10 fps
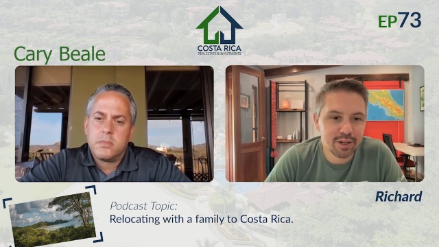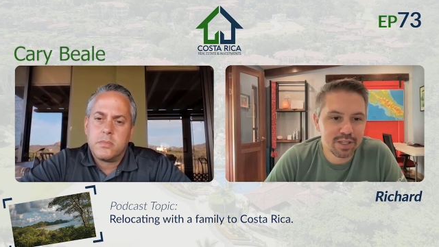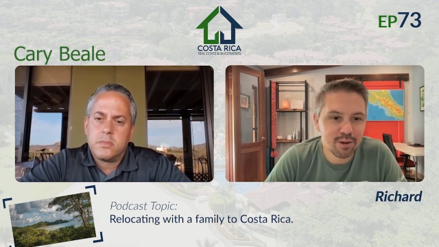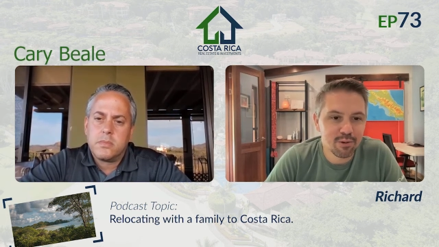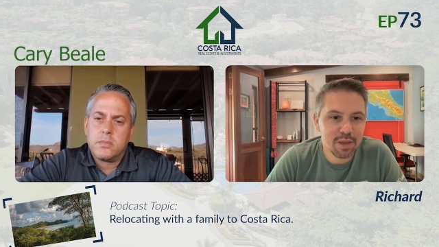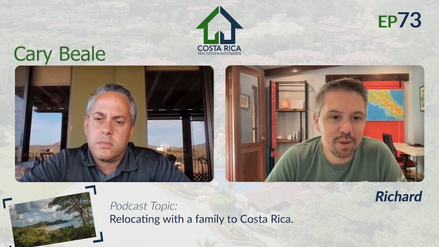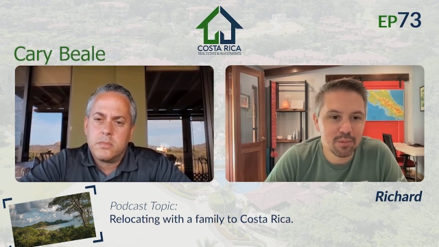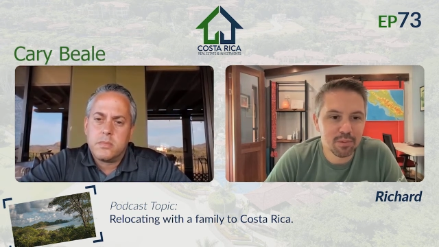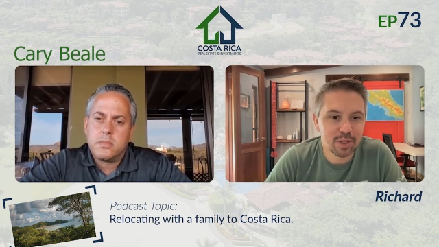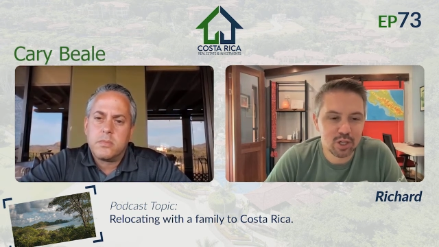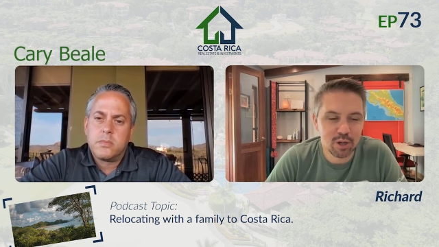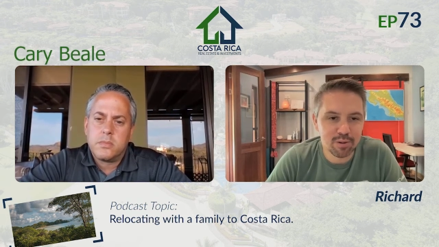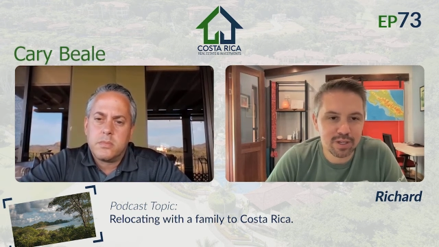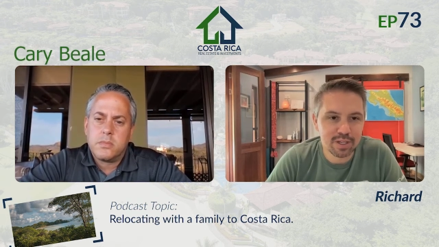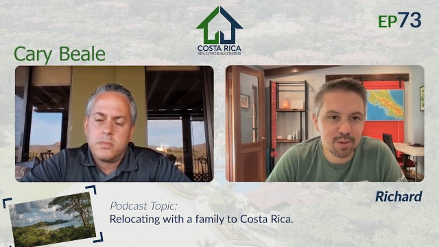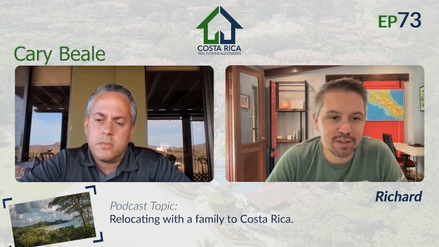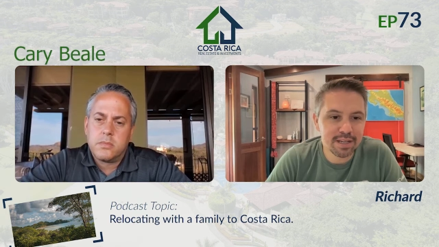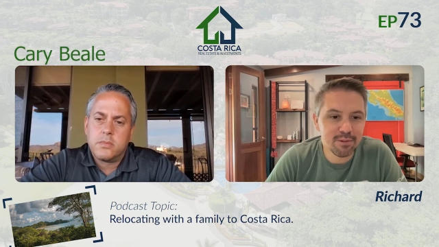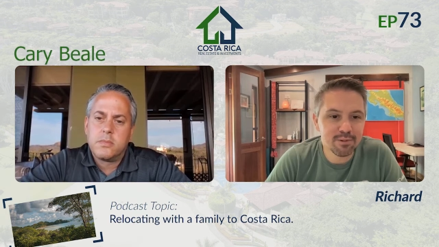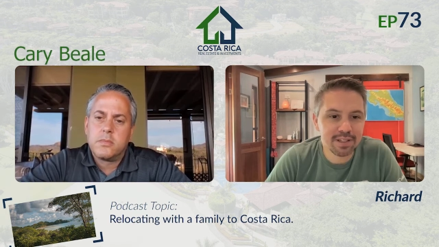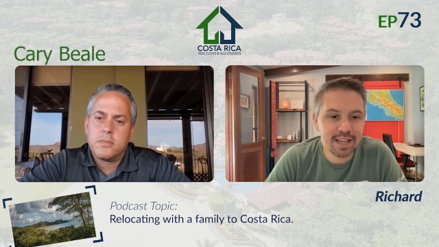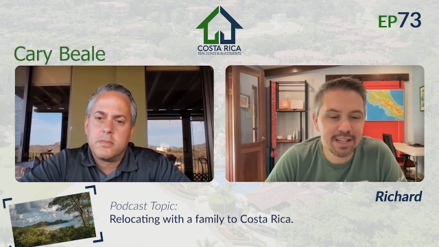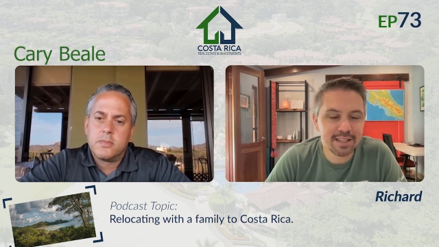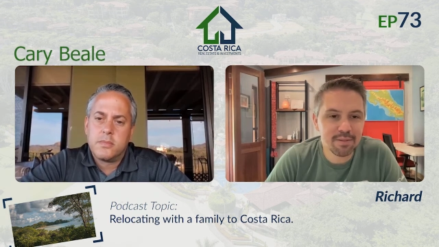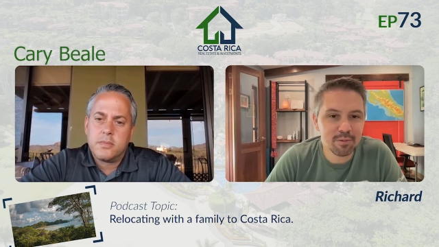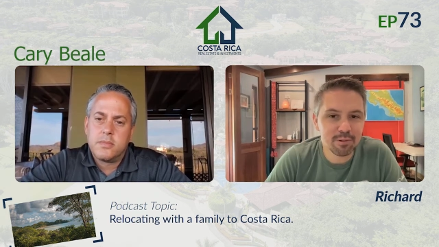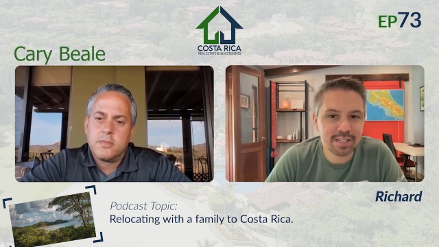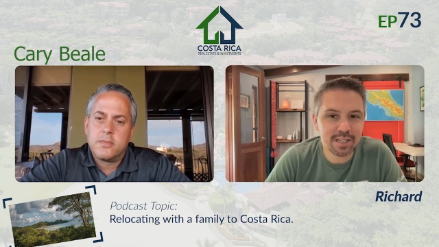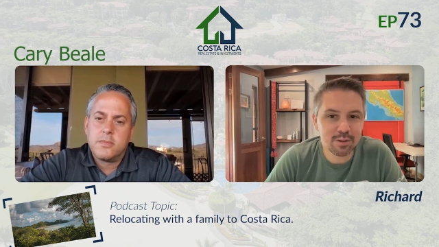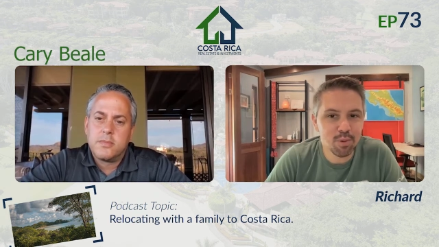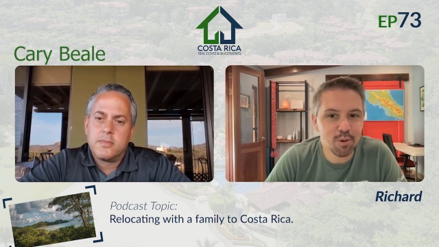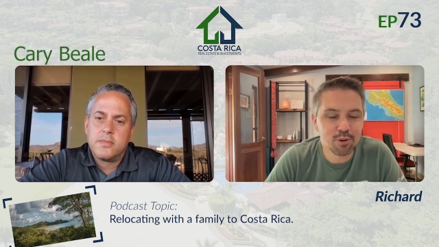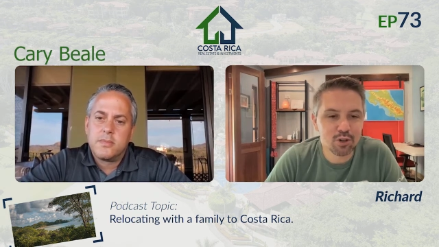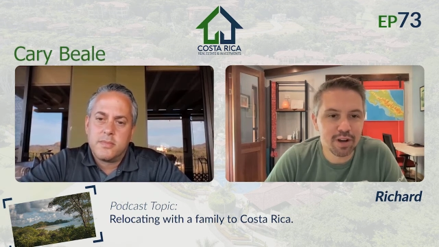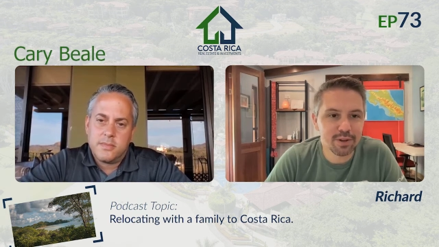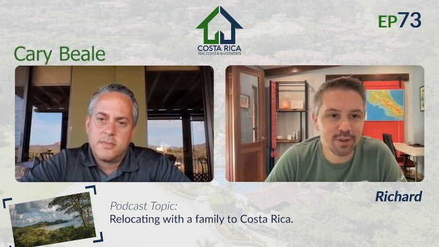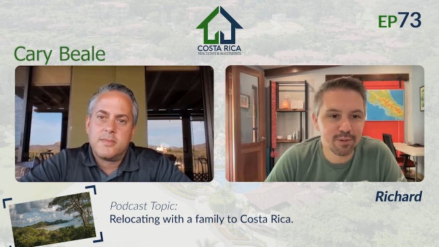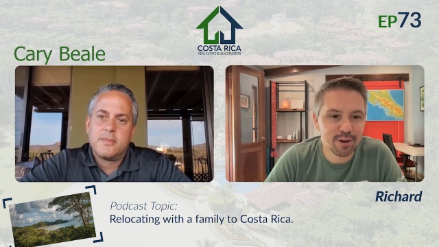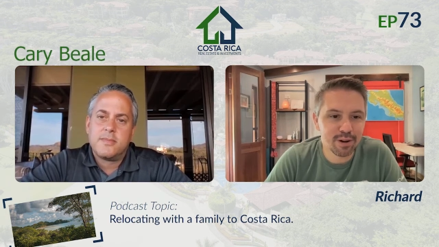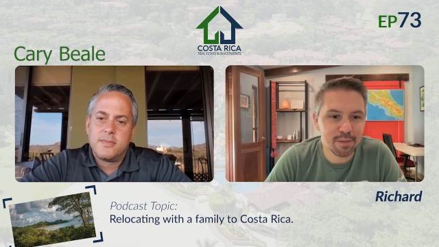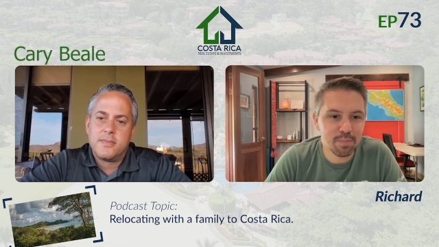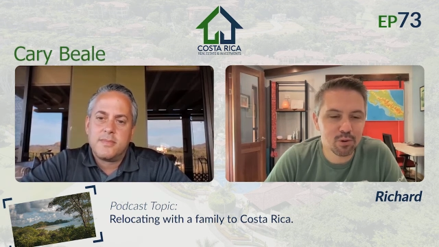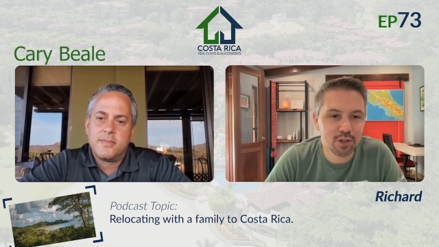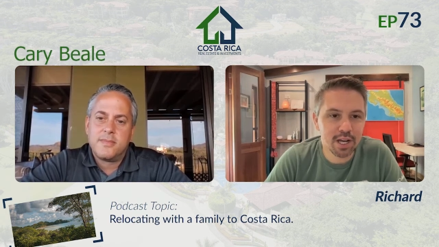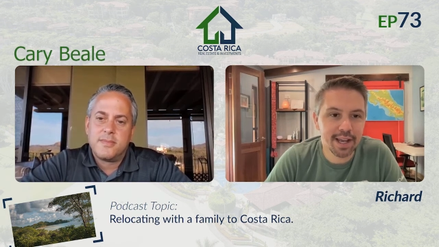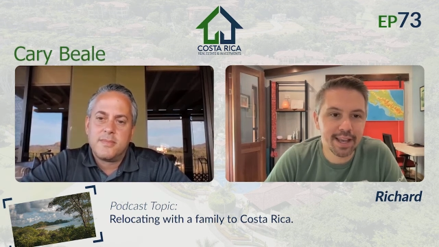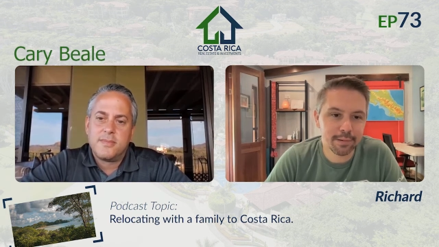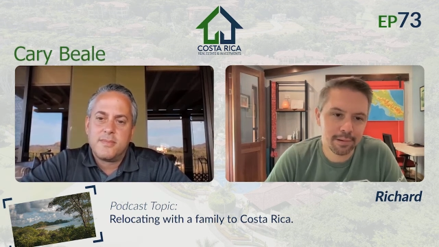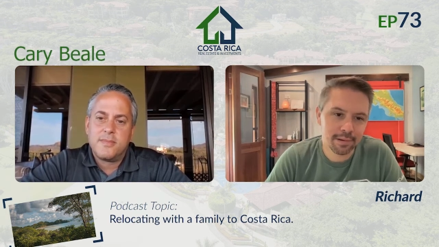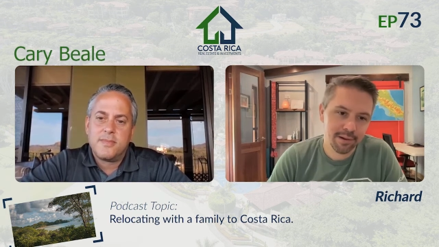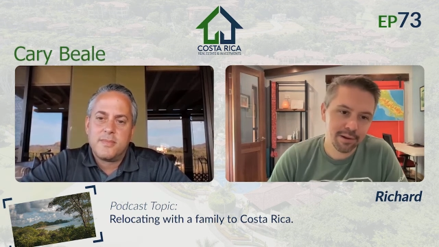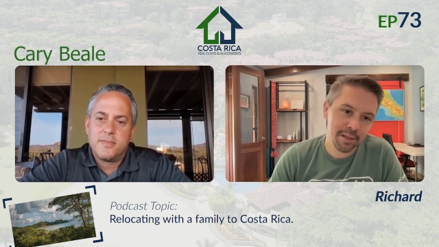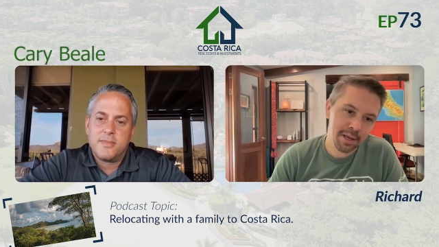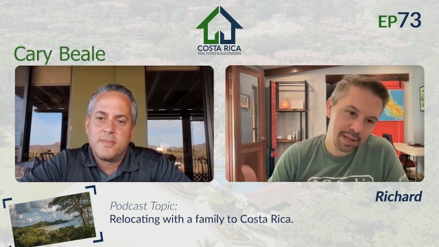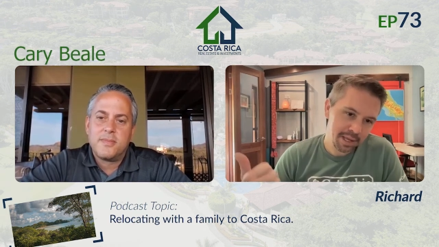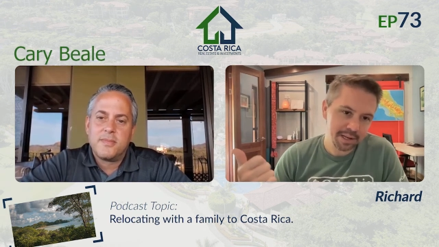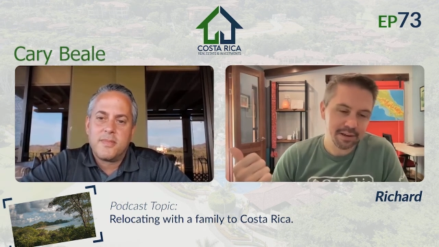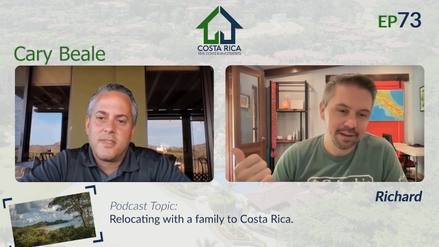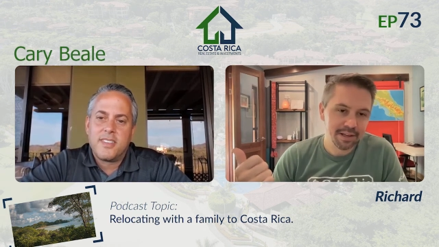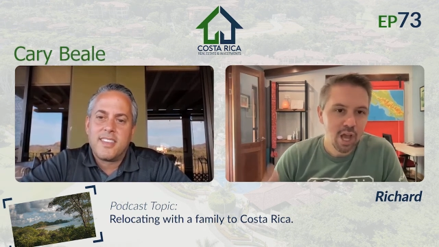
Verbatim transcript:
Speaker 1: There's no keeping up with the Joneses because anyone, anytime anyone sees a Porsche driving on the road like a Porsche Cayenne, it's like, look at that idiot.